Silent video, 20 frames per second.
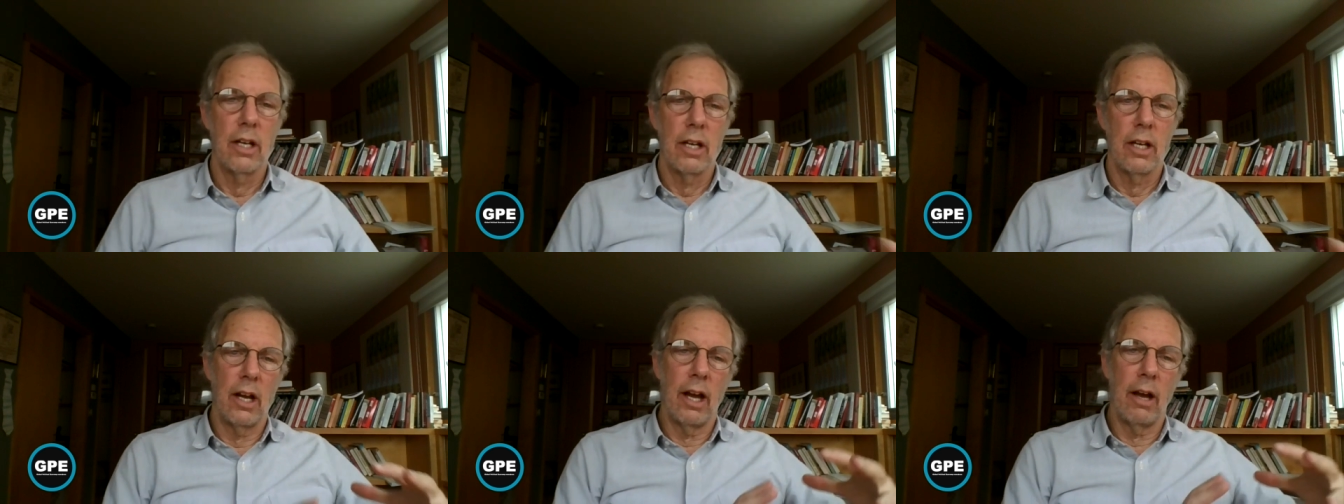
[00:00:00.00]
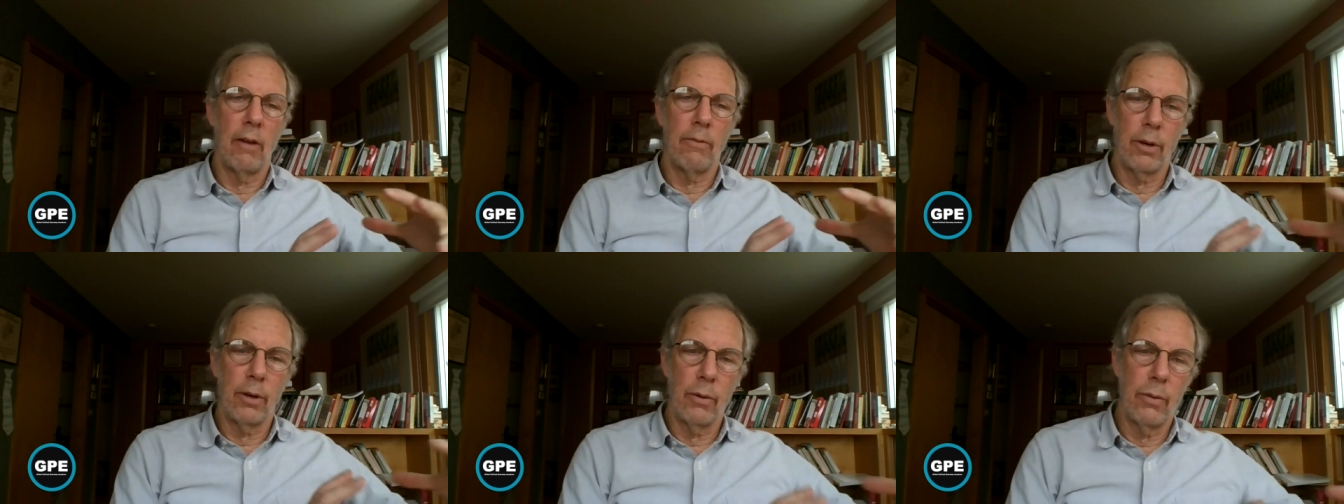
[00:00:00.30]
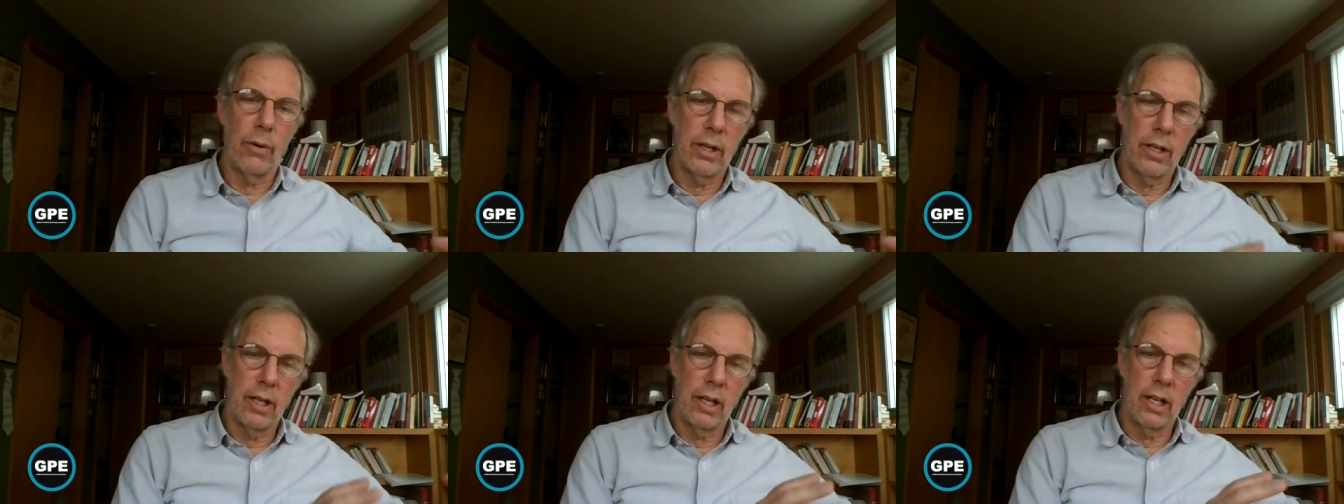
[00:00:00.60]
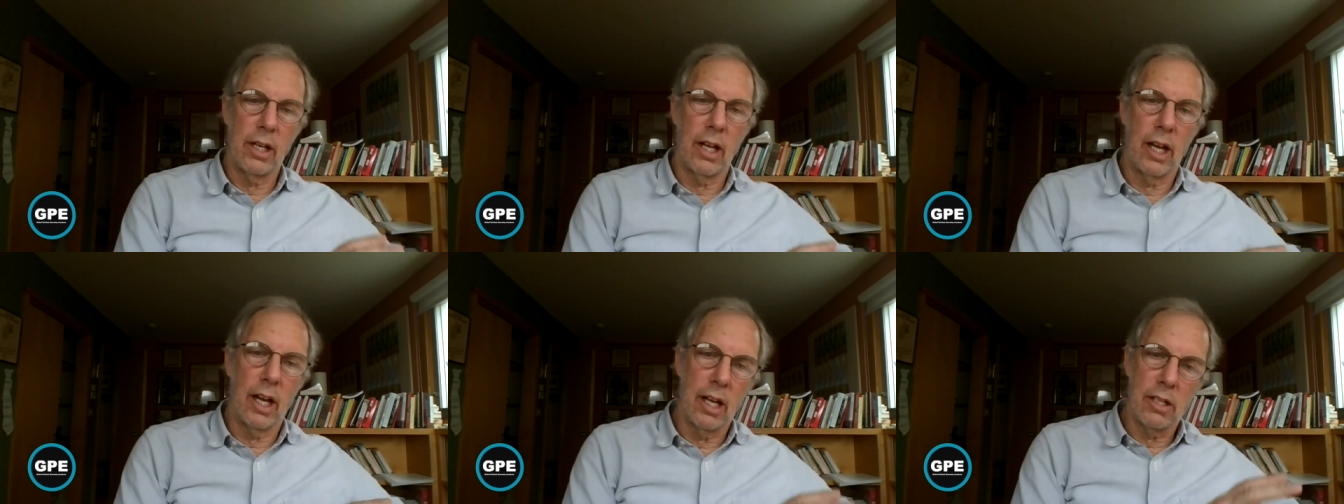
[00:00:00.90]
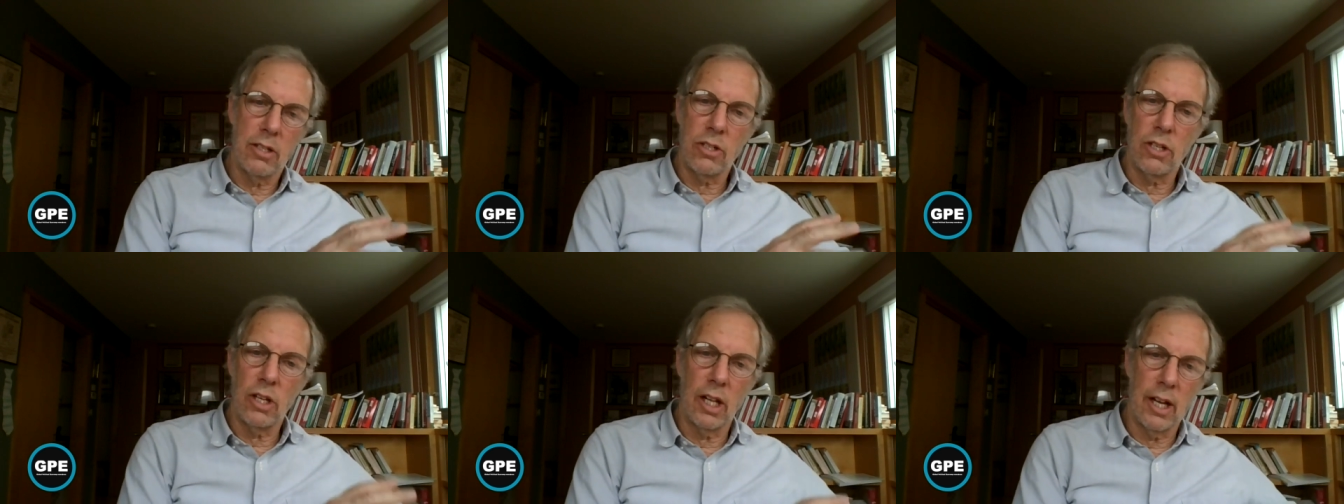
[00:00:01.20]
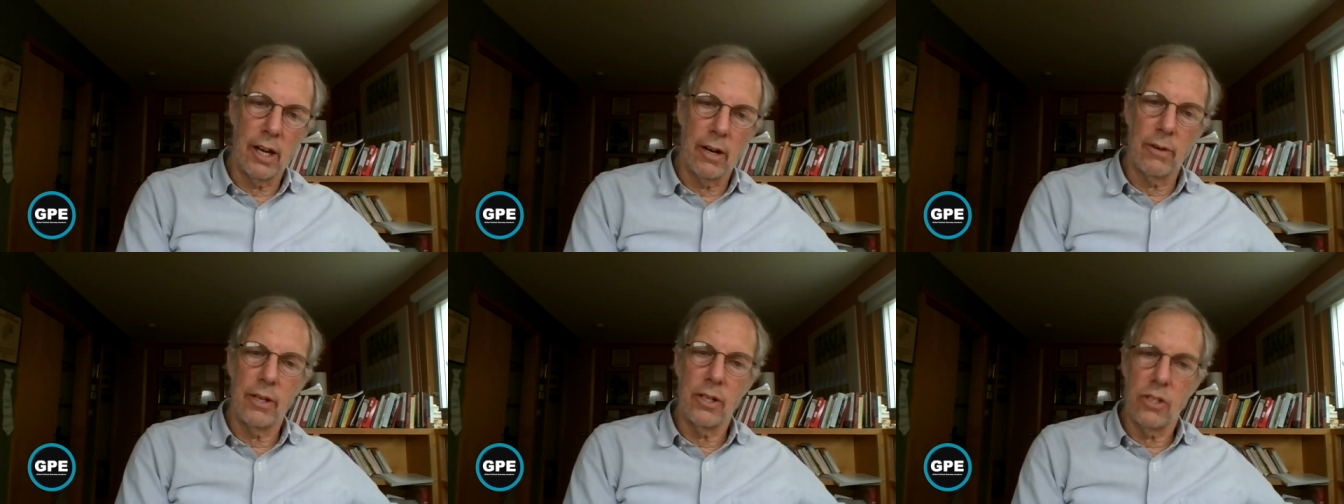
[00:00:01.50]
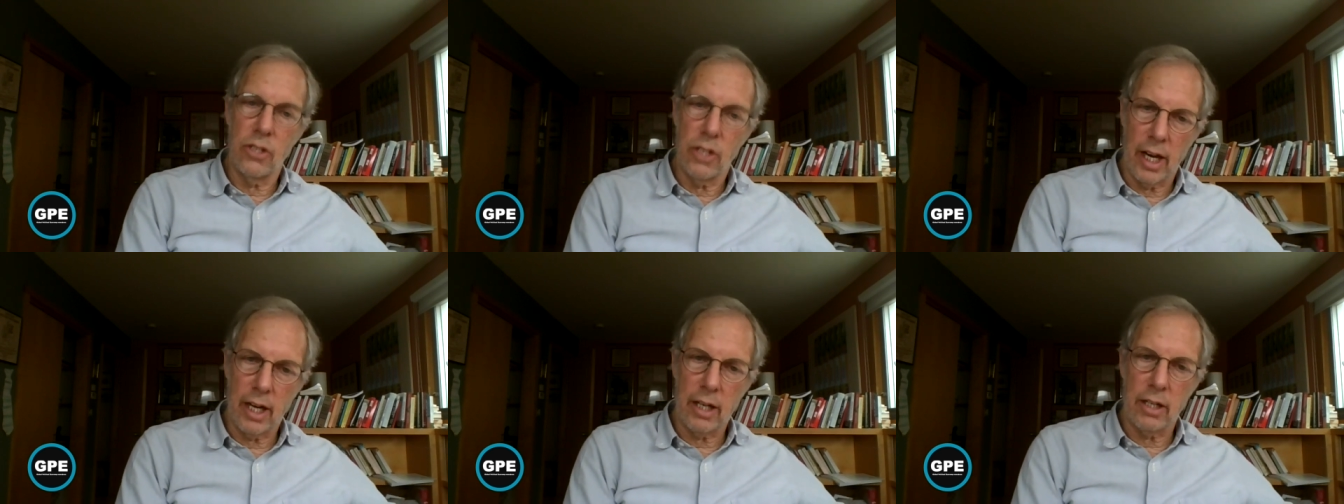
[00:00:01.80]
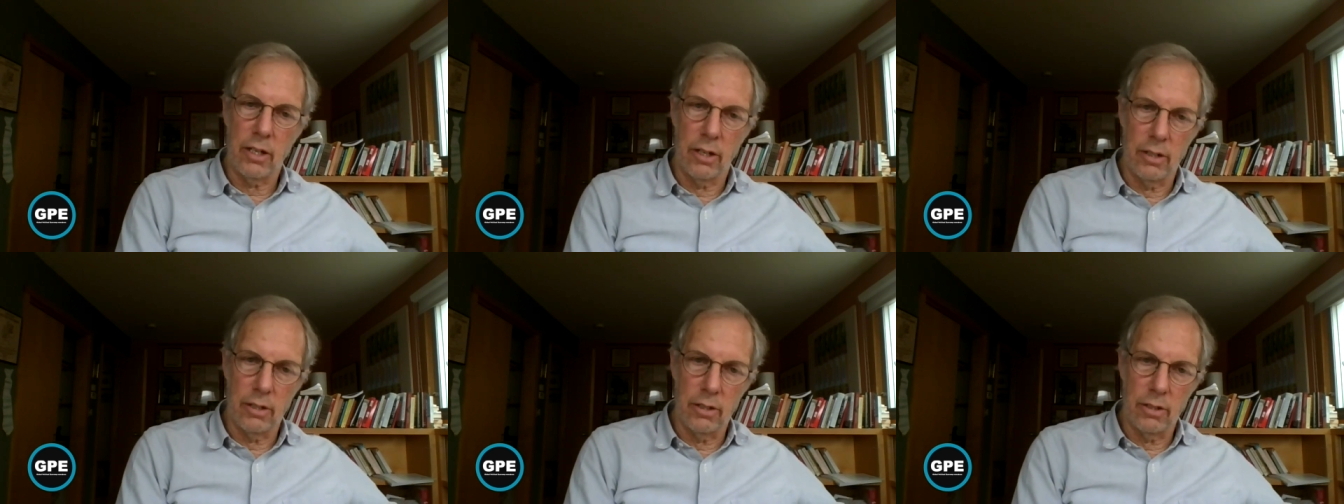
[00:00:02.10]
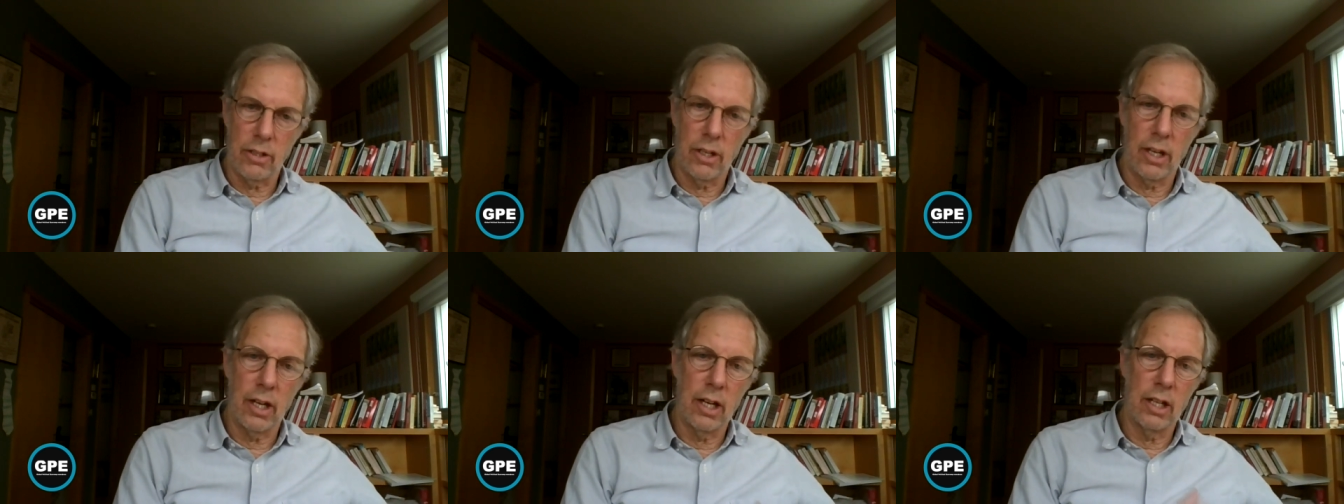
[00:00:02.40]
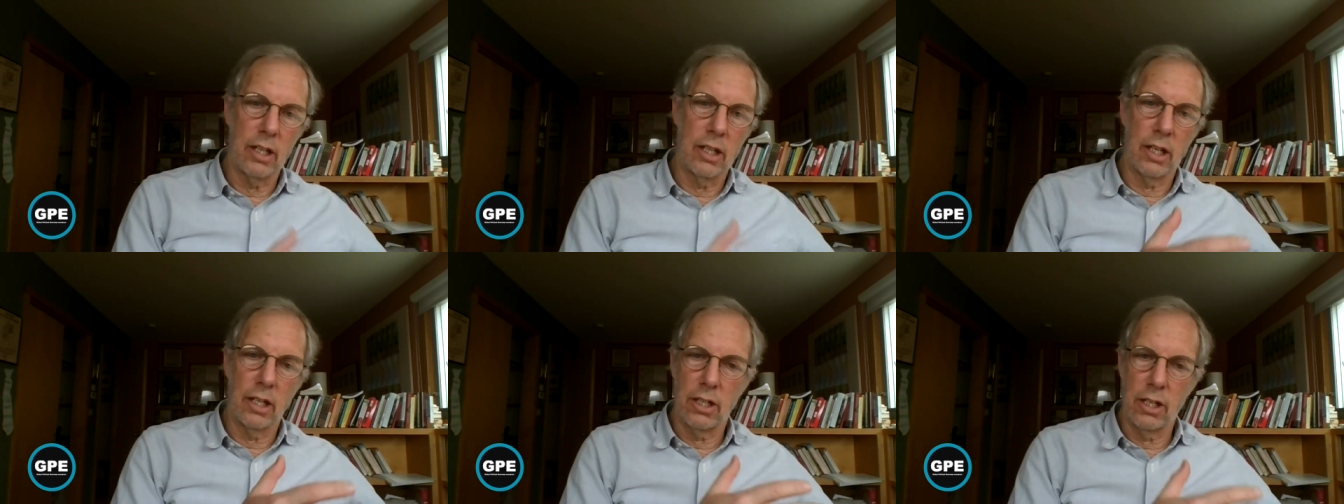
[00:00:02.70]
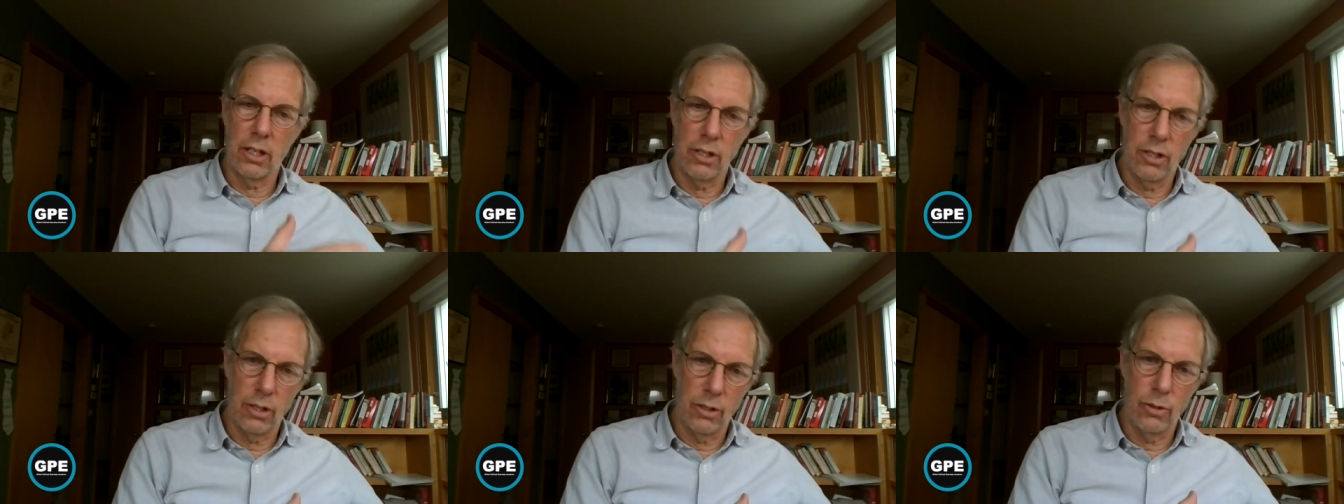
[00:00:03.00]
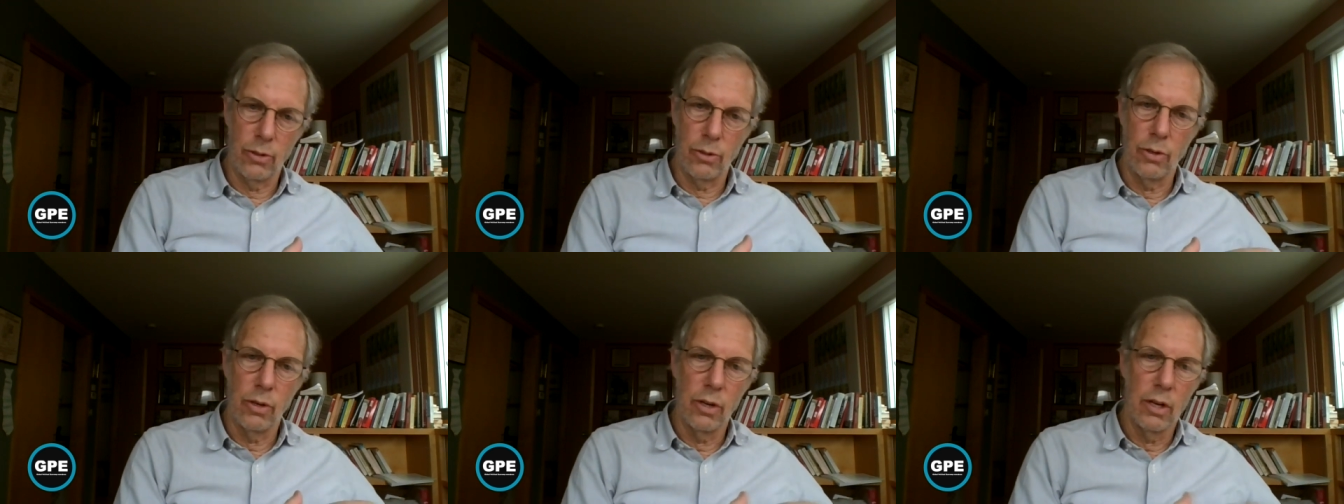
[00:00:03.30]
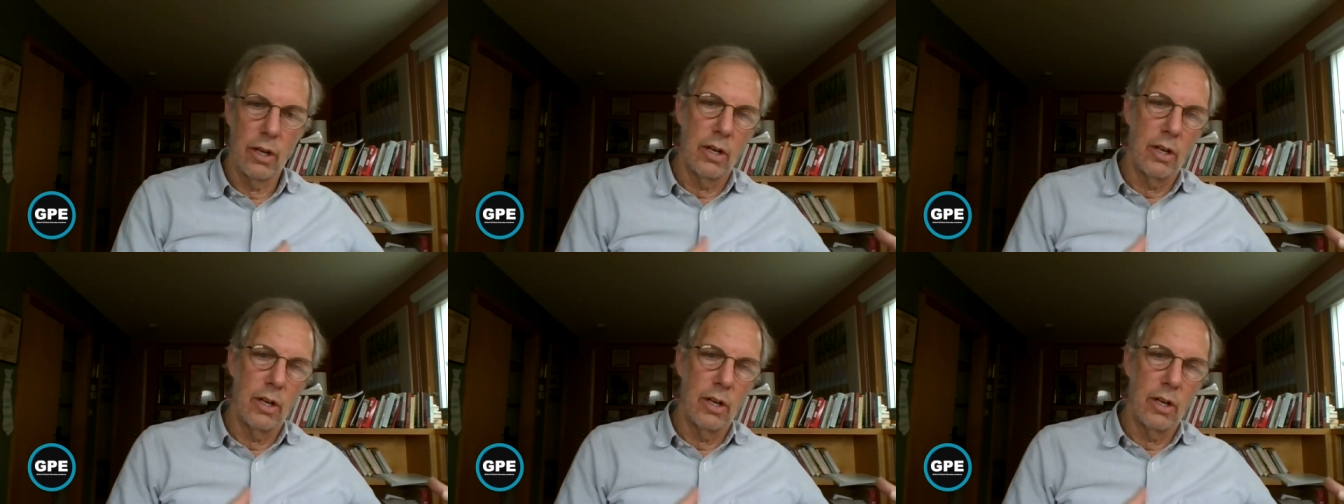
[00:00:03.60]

everyone in ancillary sectors, anything to do